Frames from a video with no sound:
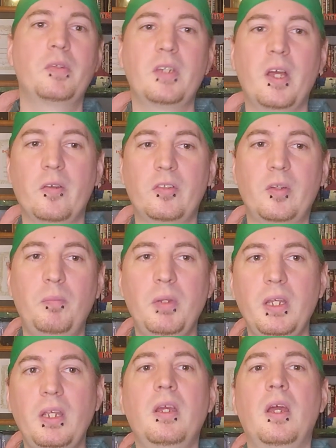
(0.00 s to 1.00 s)
themselves to
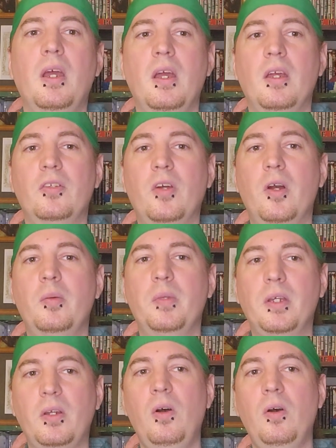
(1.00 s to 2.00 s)
be. So I'm
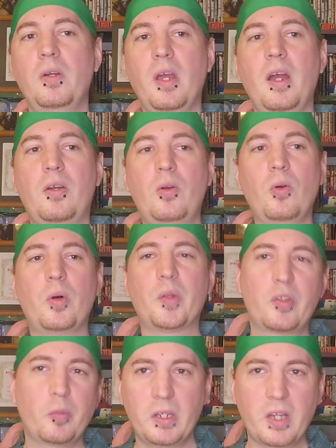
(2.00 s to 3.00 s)
like, oh yeah, cool.
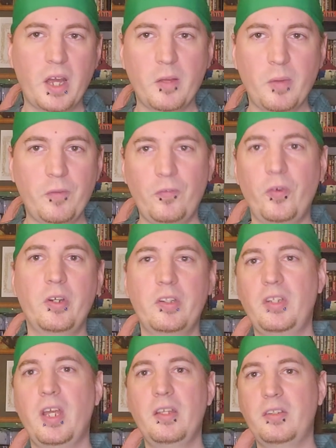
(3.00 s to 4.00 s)
This will be kind of my
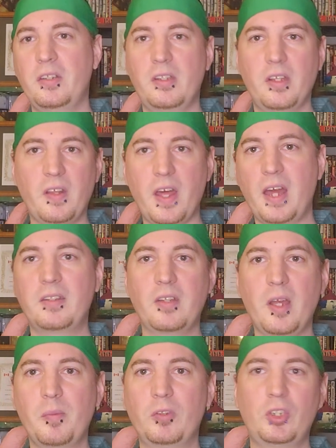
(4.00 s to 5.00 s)
first taste into that
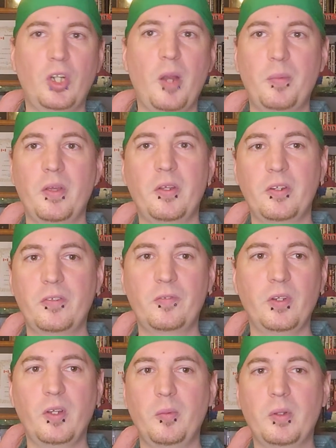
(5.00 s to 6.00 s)
type of Shaw Brothers
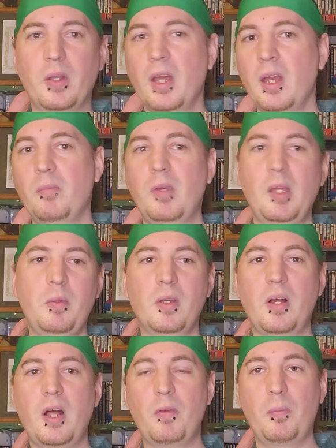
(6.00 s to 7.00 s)
film, and
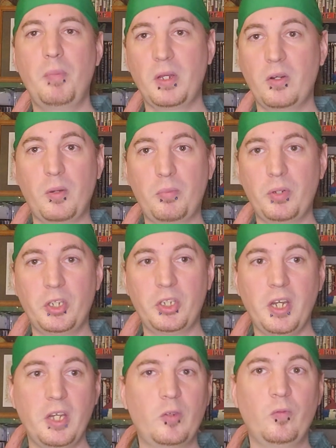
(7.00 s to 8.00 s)
maybe I'll have a bigger
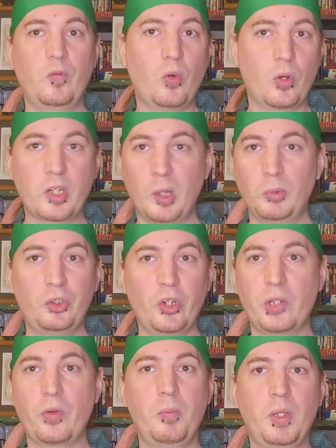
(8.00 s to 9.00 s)
appreciation for Come
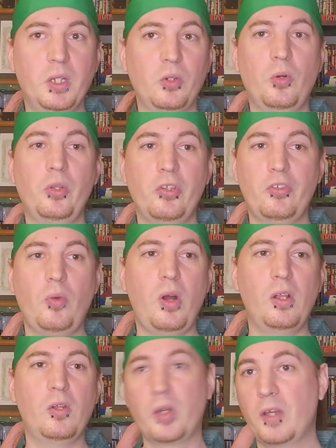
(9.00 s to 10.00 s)
Drink With Me and Golden
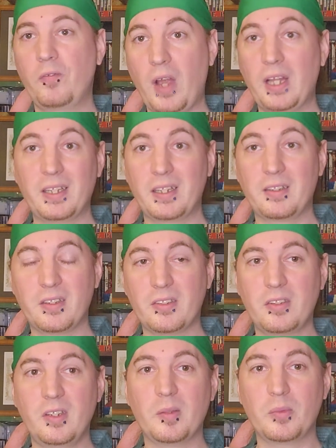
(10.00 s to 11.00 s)
Swallow when I finally get to
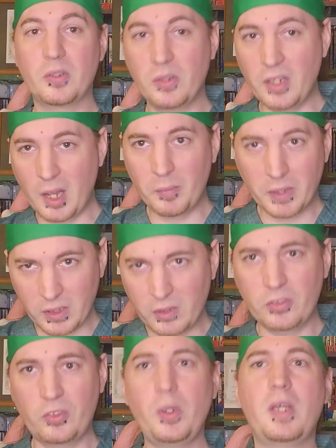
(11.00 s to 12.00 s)
see them. So yeah, I'm like,
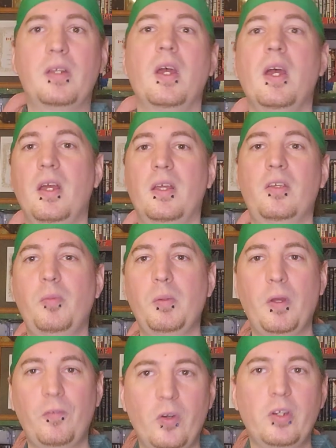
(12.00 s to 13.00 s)
sweet. This will
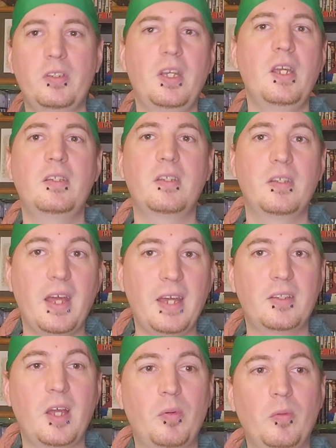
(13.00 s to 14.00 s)
be my first taste of
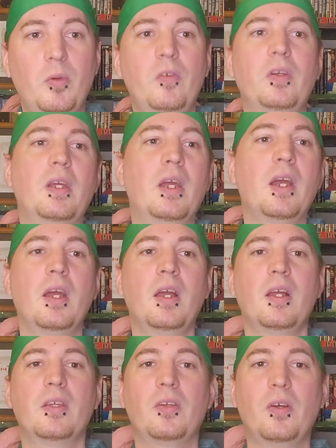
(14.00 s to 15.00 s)
that type of movie.
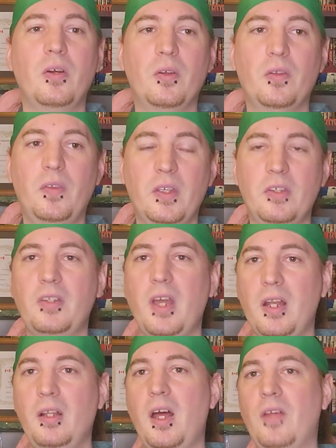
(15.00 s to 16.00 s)
So this
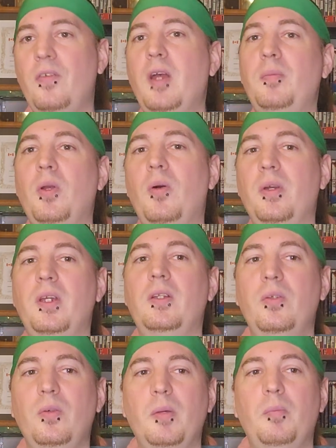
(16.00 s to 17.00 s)
had a lot of hype going
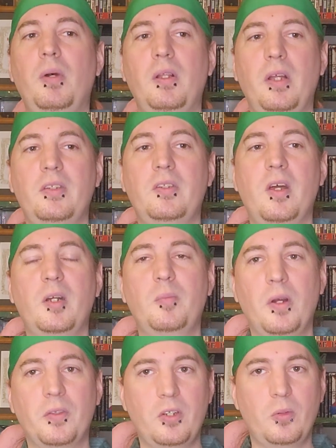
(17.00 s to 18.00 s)
into it, but let's talk
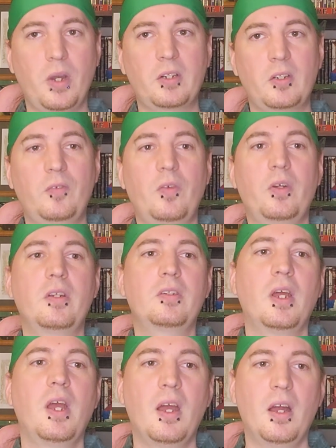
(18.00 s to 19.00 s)
about the director
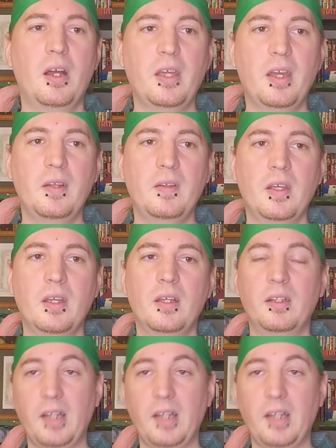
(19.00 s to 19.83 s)
first. Again,